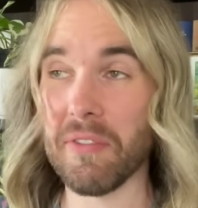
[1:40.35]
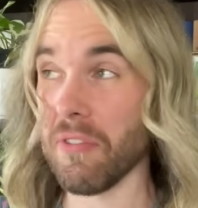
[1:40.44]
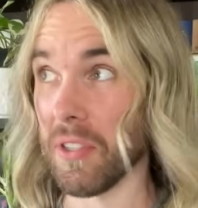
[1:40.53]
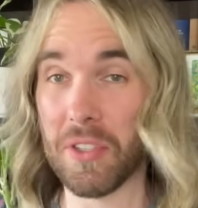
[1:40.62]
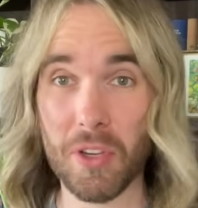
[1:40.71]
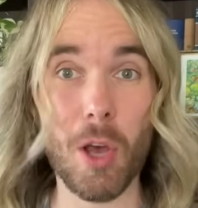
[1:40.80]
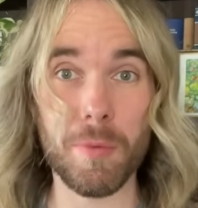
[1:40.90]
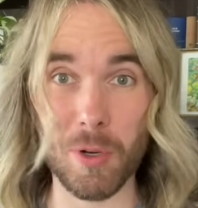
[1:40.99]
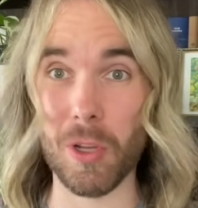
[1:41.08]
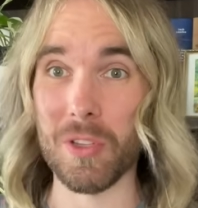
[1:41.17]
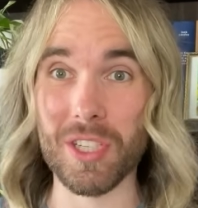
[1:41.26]
for the
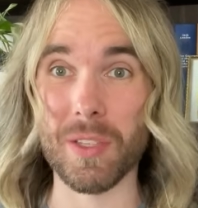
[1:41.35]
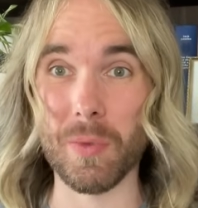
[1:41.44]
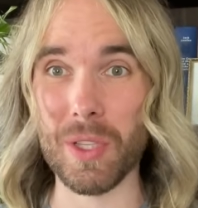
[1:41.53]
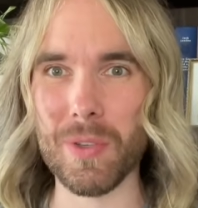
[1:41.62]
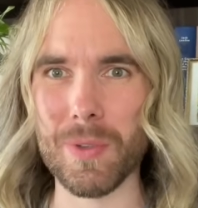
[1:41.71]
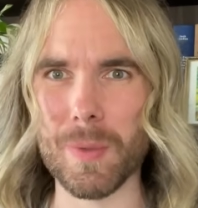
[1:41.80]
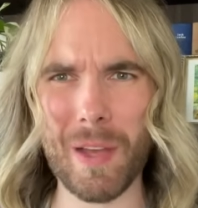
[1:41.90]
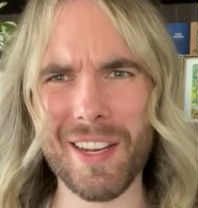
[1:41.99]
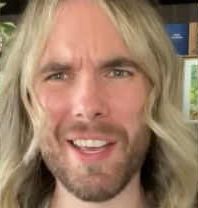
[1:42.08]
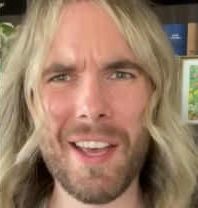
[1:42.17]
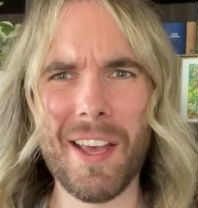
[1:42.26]
terminology that we use,
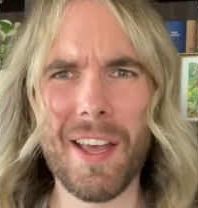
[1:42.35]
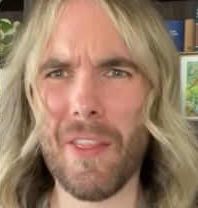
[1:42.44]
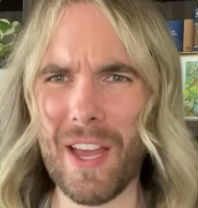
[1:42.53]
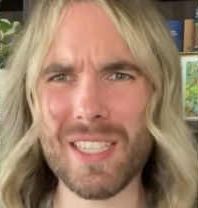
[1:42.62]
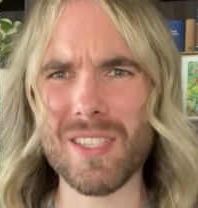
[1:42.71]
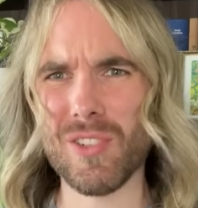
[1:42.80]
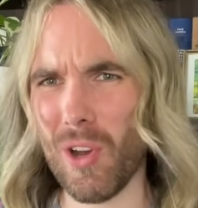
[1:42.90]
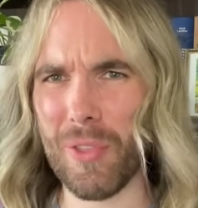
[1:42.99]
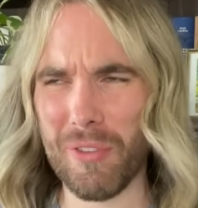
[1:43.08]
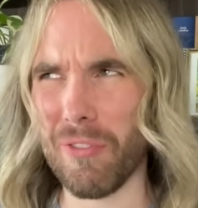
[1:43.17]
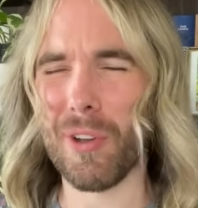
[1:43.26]
but that's
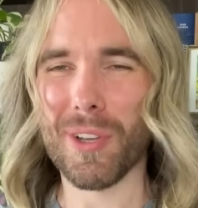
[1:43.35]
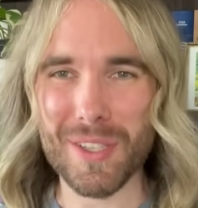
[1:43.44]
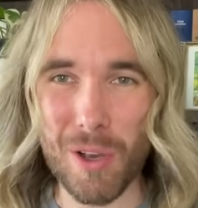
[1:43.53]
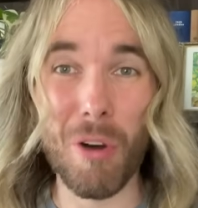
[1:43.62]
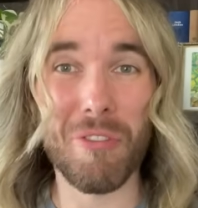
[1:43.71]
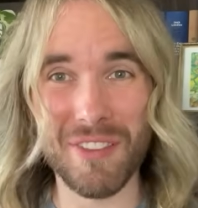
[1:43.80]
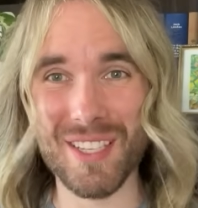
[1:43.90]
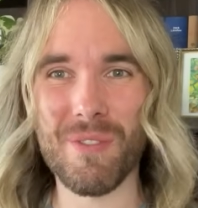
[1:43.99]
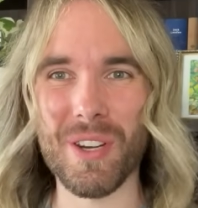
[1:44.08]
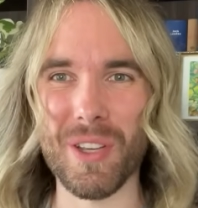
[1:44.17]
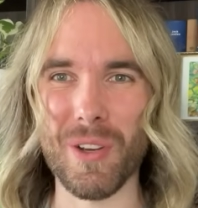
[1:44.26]
not the focus of
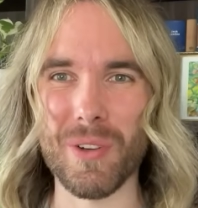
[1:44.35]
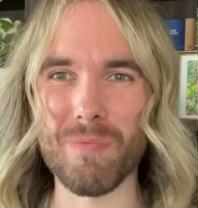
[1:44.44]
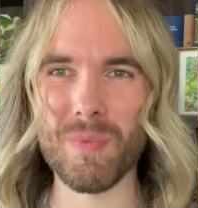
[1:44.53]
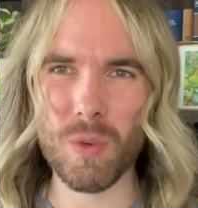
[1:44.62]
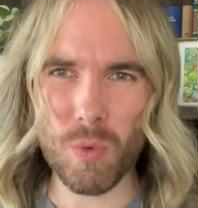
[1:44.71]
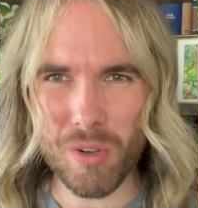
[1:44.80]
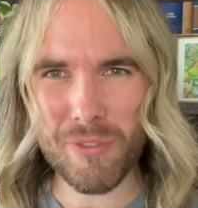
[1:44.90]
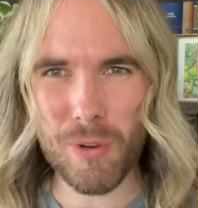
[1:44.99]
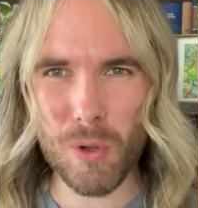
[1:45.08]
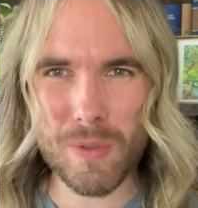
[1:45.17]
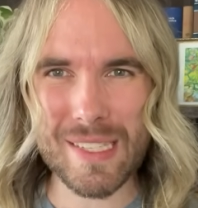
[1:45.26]
this video.
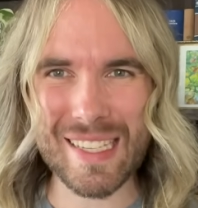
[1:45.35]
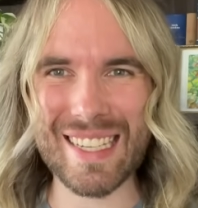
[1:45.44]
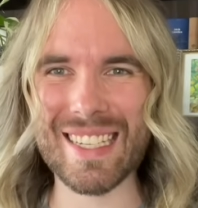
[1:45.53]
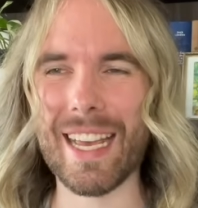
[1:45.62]
Waterfalls can